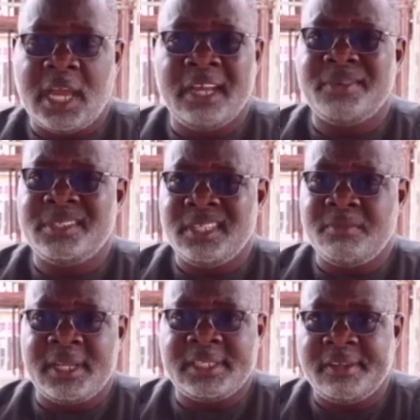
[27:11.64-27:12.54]
I critique
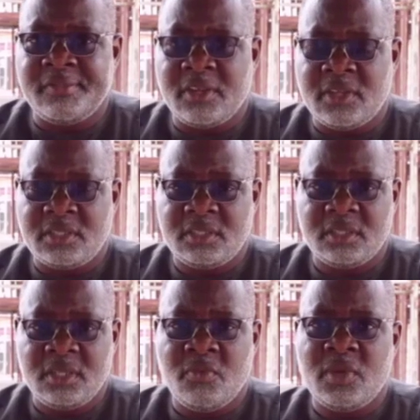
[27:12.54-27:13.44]
myself a lot
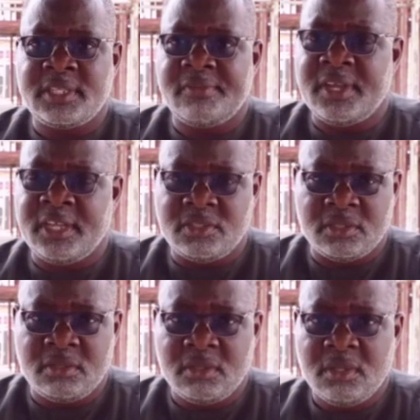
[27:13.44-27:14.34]
in whatever I do,